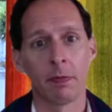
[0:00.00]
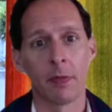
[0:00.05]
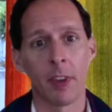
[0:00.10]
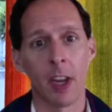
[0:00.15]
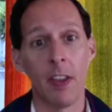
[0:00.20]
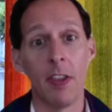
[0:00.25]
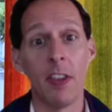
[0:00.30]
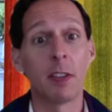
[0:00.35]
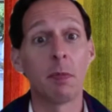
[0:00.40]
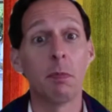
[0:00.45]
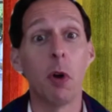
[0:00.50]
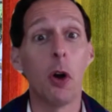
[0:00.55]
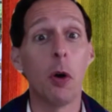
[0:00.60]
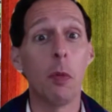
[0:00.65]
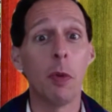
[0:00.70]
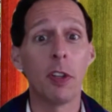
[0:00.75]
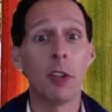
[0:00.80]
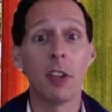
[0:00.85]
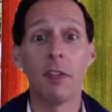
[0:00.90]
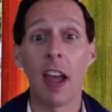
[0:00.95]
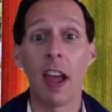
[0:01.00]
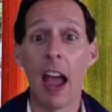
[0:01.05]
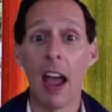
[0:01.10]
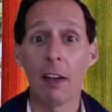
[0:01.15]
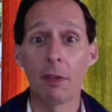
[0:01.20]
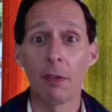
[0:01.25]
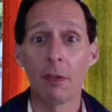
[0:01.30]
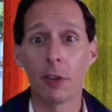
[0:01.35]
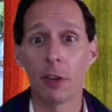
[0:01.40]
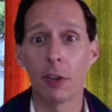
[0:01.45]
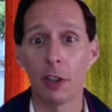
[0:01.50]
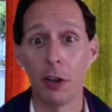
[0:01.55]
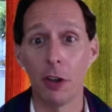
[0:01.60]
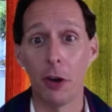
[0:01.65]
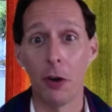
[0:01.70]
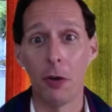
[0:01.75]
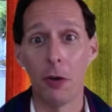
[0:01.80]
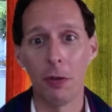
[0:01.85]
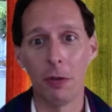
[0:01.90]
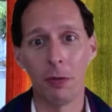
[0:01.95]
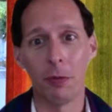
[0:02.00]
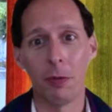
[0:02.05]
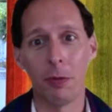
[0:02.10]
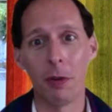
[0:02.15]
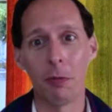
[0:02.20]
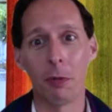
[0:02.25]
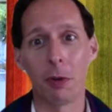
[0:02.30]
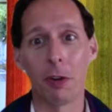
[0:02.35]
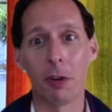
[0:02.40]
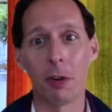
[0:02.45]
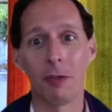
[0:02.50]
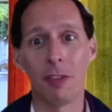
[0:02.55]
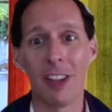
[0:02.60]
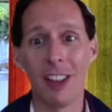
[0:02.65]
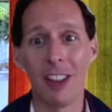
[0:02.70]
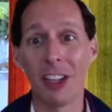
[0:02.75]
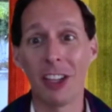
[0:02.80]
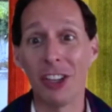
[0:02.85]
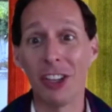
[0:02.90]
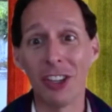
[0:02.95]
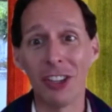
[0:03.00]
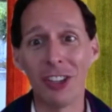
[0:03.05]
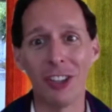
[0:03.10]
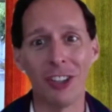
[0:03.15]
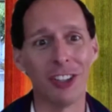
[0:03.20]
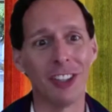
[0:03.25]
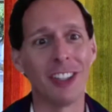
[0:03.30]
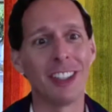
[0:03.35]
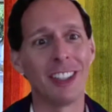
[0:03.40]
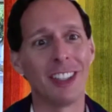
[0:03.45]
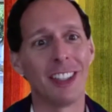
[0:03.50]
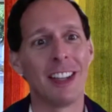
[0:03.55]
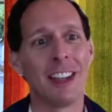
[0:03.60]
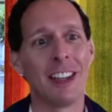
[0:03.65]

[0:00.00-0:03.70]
In this moment of afterglow, when we're feeling good,